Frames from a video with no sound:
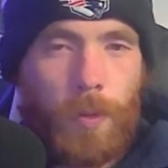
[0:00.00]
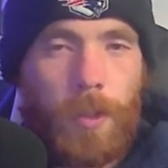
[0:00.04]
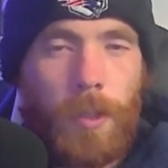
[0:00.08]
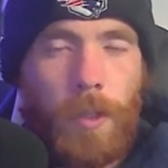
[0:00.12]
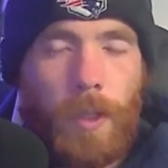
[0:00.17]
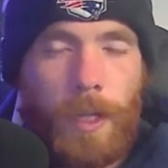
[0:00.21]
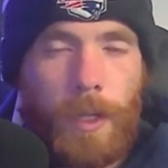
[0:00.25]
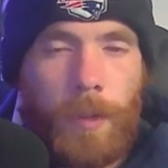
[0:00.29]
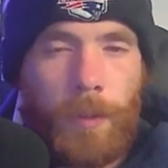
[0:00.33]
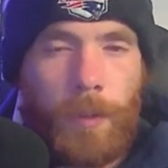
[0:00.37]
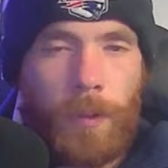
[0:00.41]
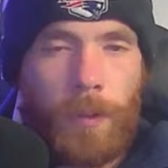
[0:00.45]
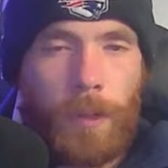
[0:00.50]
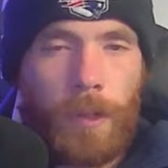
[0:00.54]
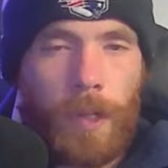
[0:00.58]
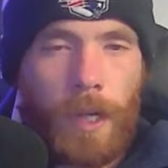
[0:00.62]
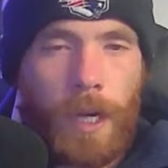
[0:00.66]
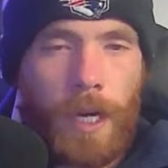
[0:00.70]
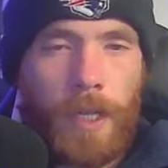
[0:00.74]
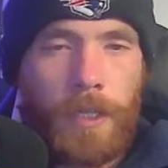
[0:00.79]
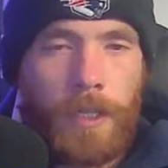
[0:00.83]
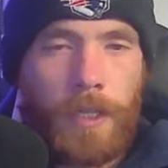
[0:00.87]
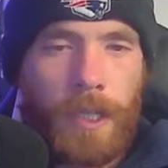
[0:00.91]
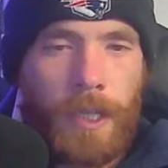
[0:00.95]
Like
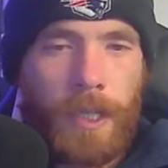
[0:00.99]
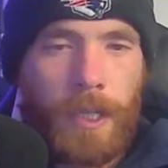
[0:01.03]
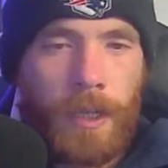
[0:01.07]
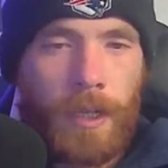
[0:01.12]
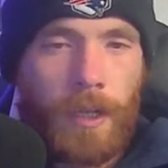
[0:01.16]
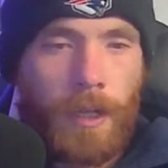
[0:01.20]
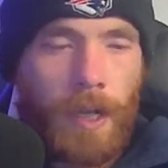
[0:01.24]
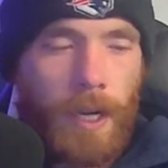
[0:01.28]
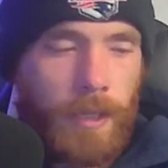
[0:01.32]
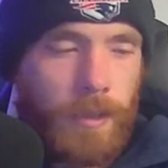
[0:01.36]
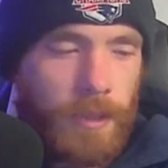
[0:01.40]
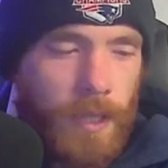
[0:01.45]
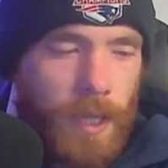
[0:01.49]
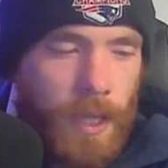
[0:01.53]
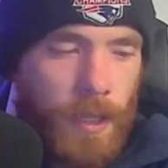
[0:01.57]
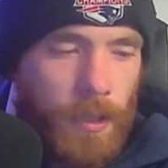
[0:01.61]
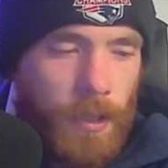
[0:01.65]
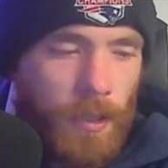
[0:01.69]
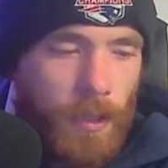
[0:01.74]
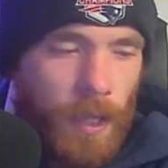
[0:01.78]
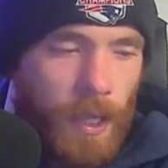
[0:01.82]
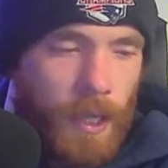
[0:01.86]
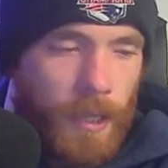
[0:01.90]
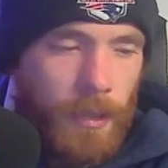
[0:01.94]
on here, I
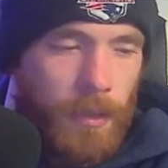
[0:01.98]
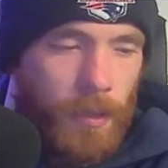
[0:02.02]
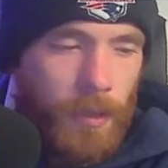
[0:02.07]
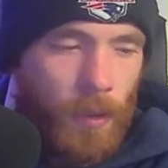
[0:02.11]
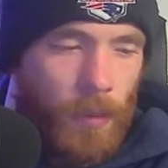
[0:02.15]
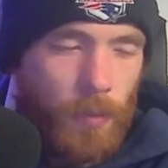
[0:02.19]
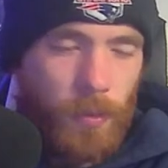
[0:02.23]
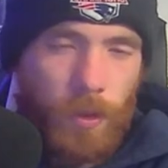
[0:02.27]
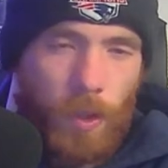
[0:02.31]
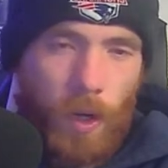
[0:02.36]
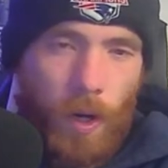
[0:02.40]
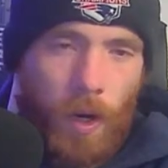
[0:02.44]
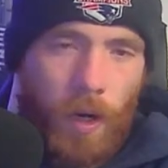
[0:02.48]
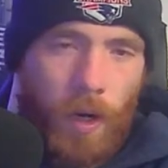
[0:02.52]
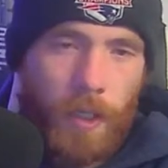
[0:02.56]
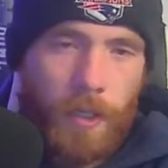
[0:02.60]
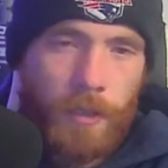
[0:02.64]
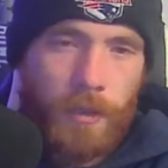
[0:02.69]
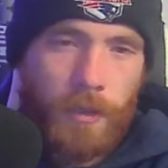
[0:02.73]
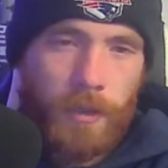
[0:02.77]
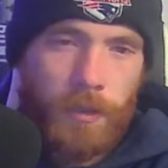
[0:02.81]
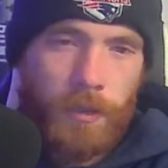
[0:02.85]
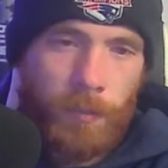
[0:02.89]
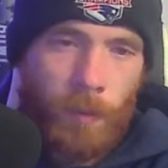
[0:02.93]
don't
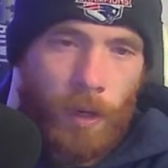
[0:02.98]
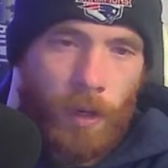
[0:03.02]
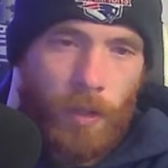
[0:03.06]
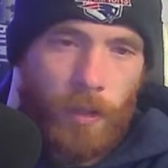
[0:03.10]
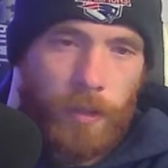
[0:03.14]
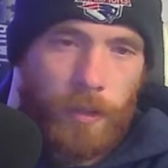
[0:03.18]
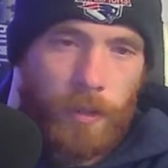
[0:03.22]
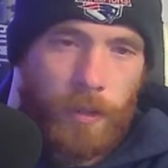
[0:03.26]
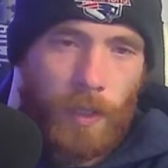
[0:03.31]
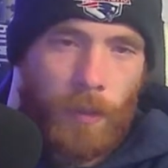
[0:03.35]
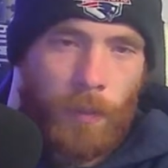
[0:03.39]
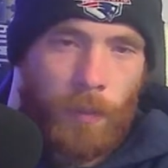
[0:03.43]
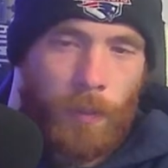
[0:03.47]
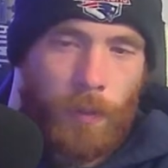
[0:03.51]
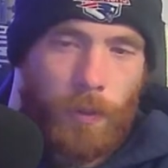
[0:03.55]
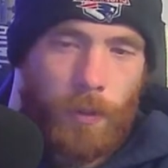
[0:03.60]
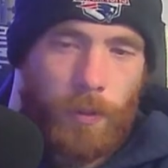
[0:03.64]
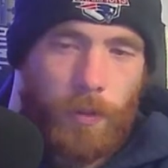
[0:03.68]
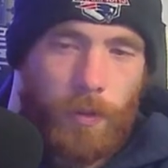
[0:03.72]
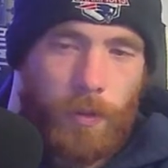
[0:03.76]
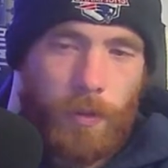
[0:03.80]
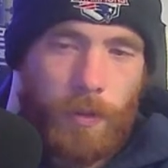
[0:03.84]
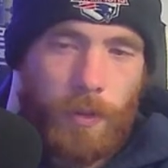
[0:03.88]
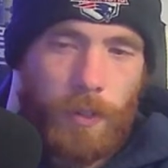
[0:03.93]
talk as smart as I
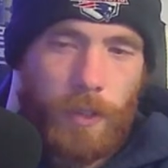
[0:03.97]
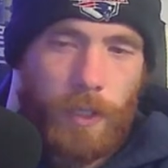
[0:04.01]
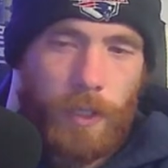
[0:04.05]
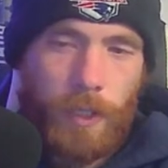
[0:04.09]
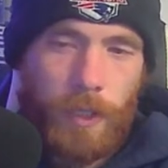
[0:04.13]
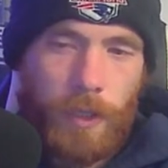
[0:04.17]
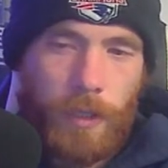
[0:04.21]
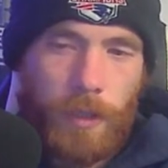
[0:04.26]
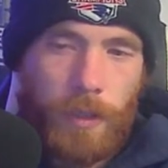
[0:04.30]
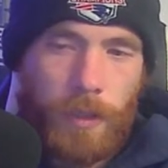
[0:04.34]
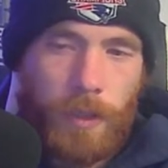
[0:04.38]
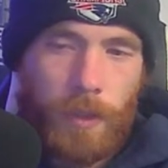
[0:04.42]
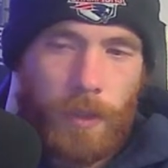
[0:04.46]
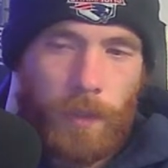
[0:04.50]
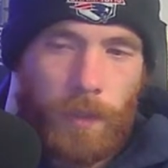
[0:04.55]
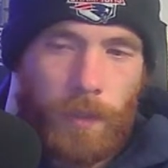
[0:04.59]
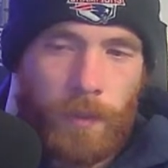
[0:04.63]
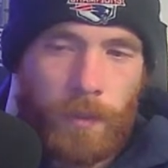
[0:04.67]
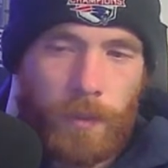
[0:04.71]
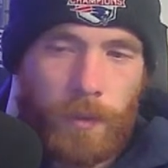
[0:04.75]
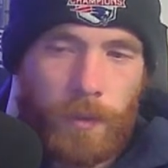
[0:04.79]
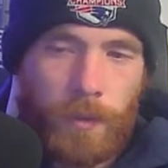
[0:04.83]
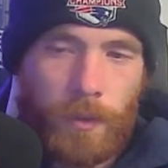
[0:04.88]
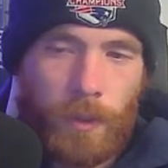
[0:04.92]
would in a
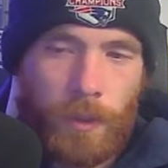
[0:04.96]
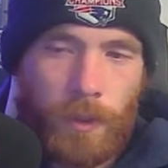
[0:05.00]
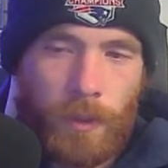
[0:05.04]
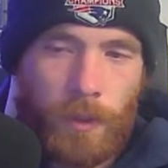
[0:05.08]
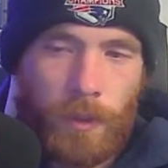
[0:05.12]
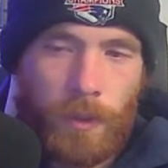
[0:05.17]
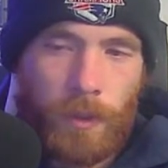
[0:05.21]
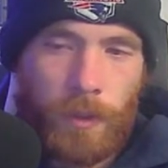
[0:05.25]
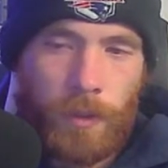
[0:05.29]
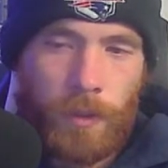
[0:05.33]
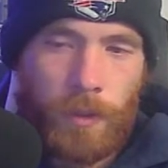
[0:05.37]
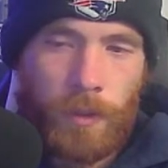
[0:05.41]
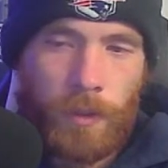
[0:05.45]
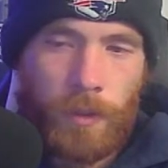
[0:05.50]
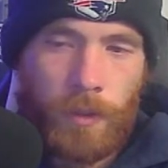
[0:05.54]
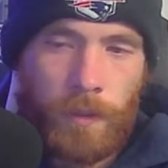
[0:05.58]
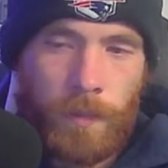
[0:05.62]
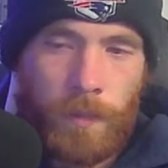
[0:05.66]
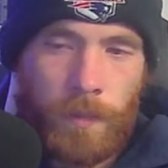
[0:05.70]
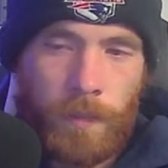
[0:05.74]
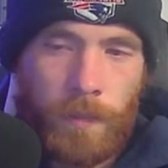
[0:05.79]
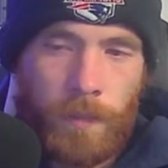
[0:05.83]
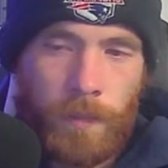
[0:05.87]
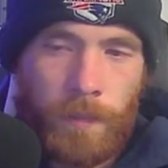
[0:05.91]
different circle.
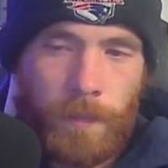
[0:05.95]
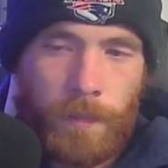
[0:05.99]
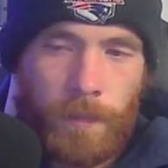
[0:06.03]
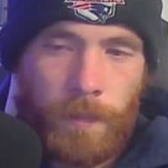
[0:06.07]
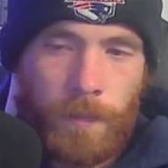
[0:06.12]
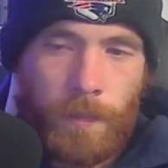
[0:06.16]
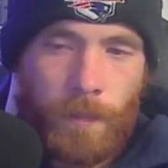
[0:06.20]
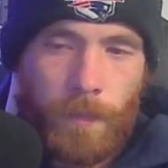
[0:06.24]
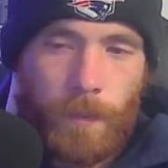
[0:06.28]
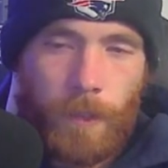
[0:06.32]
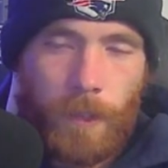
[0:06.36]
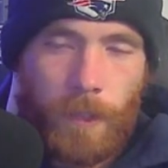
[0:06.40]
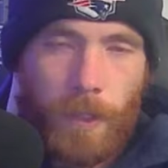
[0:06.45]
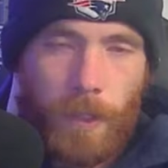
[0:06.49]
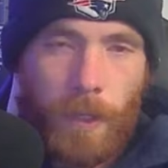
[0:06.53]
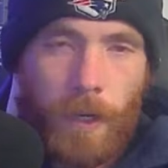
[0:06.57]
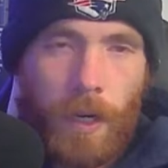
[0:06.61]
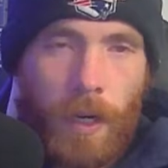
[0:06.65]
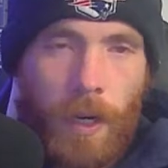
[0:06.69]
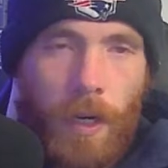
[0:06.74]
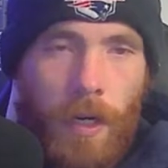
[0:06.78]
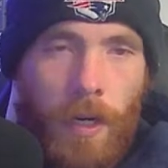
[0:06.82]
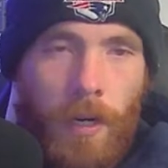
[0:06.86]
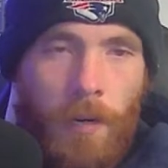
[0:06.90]

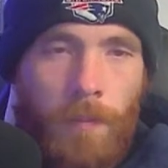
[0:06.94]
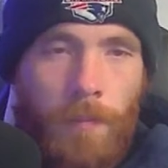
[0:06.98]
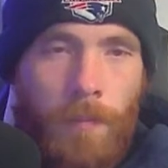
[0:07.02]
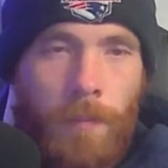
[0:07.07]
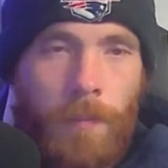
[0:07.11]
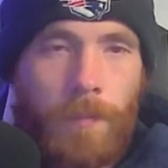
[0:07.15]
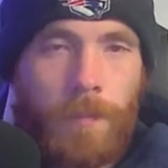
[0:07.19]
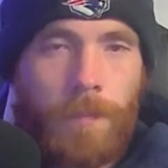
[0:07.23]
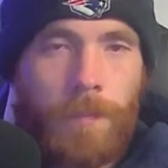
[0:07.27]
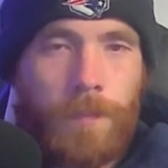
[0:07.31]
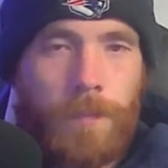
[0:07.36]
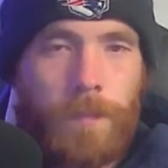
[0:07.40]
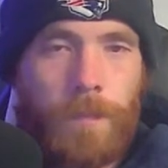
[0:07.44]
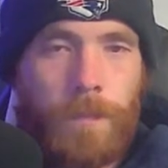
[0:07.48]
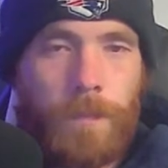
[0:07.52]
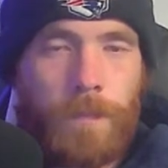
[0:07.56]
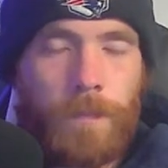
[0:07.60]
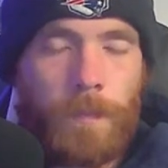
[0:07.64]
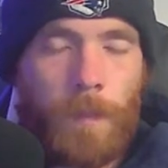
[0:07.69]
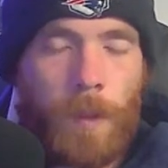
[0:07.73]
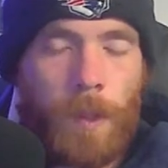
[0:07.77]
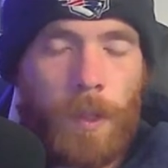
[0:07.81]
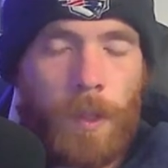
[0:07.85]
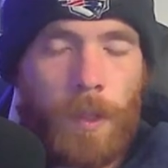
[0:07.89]
Or
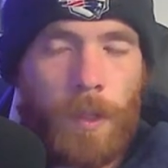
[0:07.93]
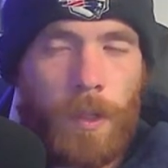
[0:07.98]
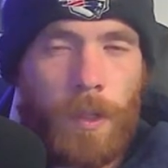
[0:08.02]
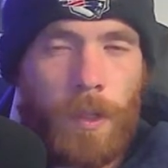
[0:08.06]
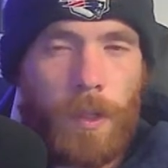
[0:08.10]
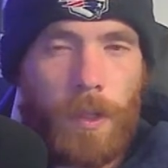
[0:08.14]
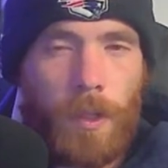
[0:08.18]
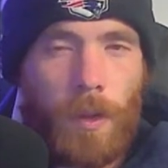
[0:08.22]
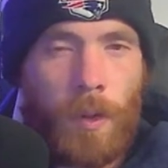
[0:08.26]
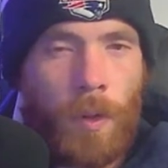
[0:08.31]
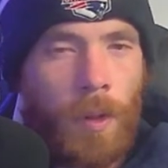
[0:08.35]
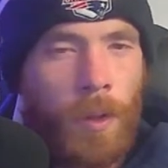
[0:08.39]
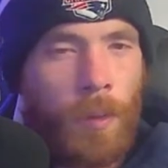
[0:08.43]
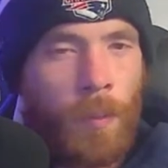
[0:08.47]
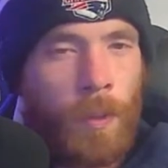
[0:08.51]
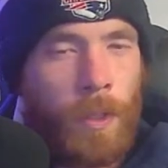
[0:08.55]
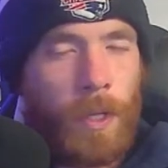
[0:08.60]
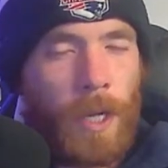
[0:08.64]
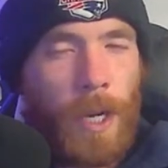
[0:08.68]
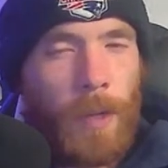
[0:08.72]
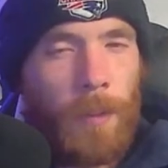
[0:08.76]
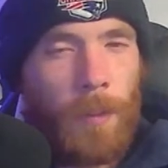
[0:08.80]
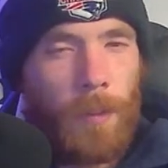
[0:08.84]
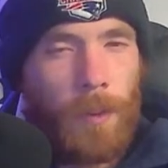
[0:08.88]

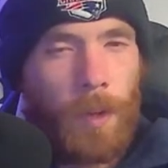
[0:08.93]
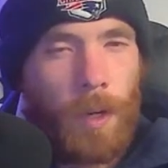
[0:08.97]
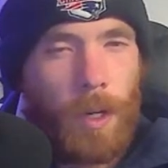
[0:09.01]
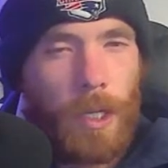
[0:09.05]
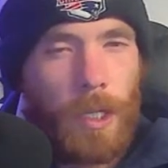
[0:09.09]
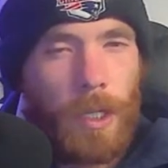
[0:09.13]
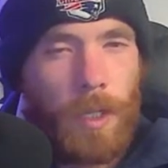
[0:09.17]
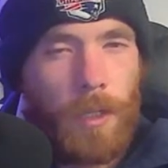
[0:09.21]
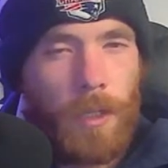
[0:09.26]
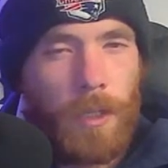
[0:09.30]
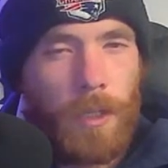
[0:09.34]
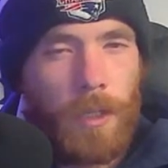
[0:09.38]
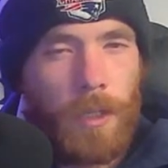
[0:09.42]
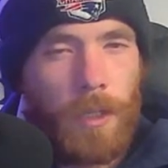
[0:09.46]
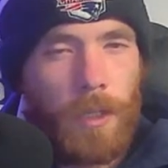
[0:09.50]
when I write,